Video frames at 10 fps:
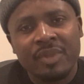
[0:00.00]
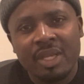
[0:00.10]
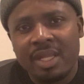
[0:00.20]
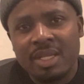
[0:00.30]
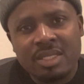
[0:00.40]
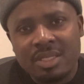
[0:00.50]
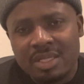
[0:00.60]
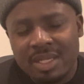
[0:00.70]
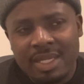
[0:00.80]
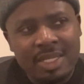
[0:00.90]
It
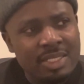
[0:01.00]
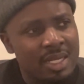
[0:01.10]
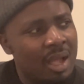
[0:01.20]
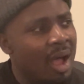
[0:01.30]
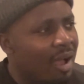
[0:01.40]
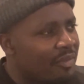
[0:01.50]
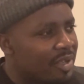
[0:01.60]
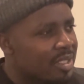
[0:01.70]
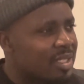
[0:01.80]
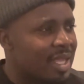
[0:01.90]
is an
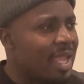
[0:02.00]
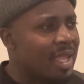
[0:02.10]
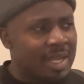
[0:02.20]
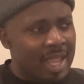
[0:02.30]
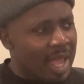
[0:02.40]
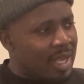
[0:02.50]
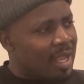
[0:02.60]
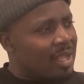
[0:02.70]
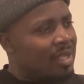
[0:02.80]
obvious thing, and yet